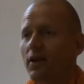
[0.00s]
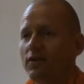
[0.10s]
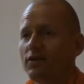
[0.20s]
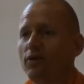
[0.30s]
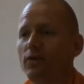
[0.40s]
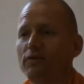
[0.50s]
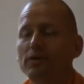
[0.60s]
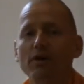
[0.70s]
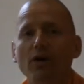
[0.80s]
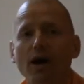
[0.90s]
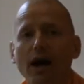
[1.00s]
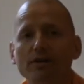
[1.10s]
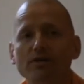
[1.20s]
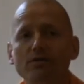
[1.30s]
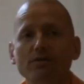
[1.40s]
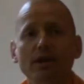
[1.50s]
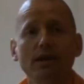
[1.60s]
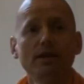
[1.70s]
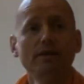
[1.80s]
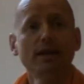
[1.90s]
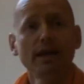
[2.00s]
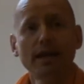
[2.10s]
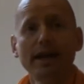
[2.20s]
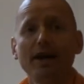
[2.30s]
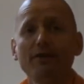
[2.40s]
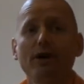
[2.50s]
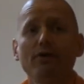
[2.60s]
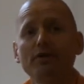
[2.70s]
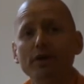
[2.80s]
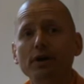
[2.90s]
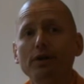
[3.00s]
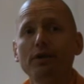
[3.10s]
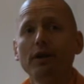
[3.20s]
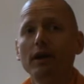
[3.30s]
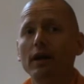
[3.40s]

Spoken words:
So if we know how to take care of our teeth,